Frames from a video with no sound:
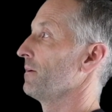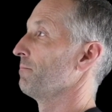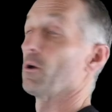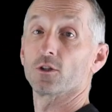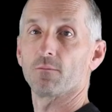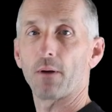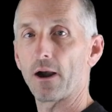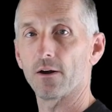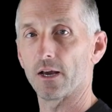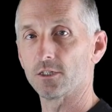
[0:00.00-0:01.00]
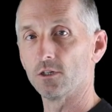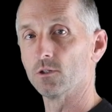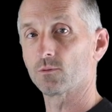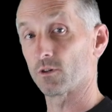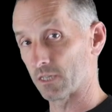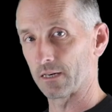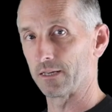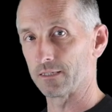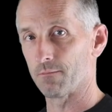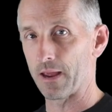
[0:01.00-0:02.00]
birds of paradise use for
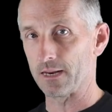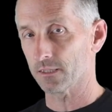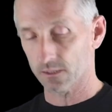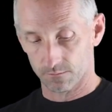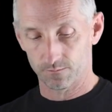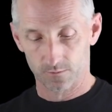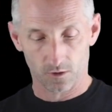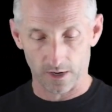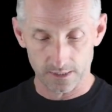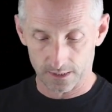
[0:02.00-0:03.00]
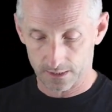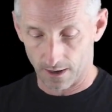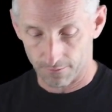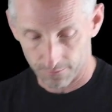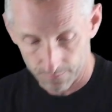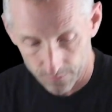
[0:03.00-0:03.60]
signaling to mates. Crazy stuff.